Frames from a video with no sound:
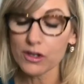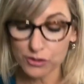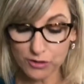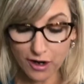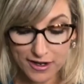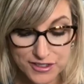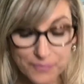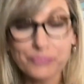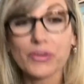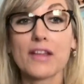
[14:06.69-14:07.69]
You guys,
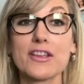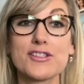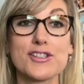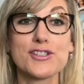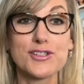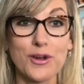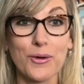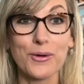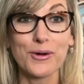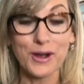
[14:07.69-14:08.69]
this is
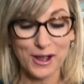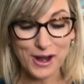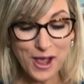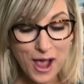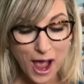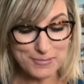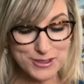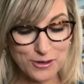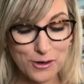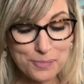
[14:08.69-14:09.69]
so good. I'm
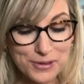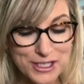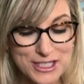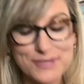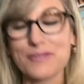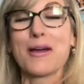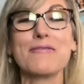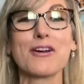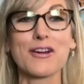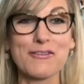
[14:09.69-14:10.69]
so pleased for my
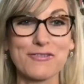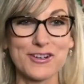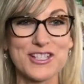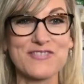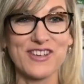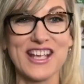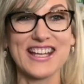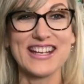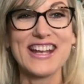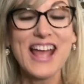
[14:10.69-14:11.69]
very first
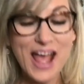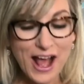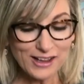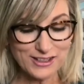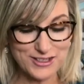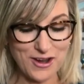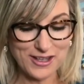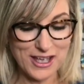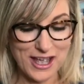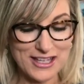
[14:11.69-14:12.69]
vegan
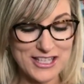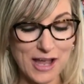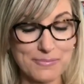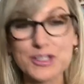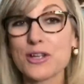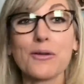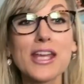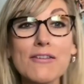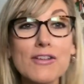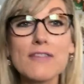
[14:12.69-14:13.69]
lasagna attempt. So
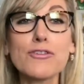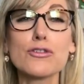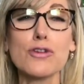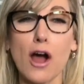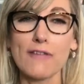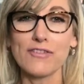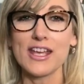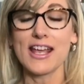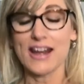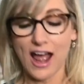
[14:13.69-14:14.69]
even if you're not
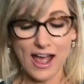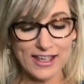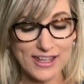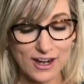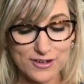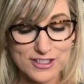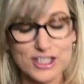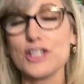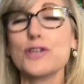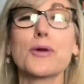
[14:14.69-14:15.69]
vegan, I
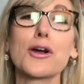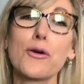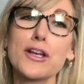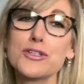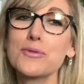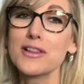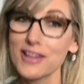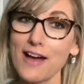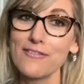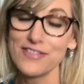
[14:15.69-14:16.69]
guarantee you are going to
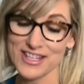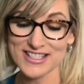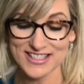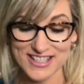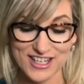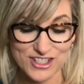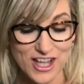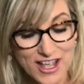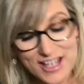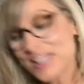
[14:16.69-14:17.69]
love this dish.
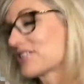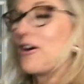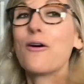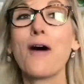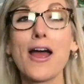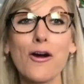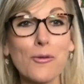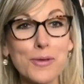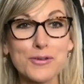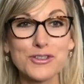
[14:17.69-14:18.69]
So I
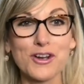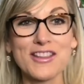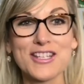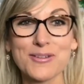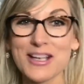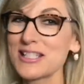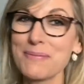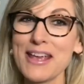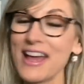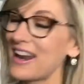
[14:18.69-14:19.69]
hope you enjoy this
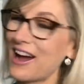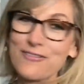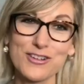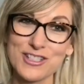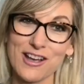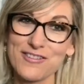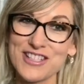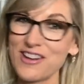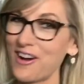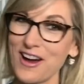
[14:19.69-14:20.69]
recipe and have yourselves
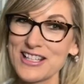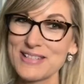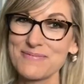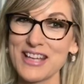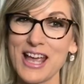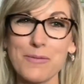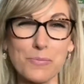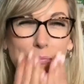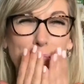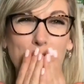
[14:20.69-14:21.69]
an awesome day.
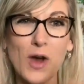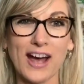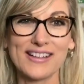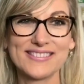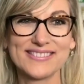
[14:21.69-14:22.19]
Mwah!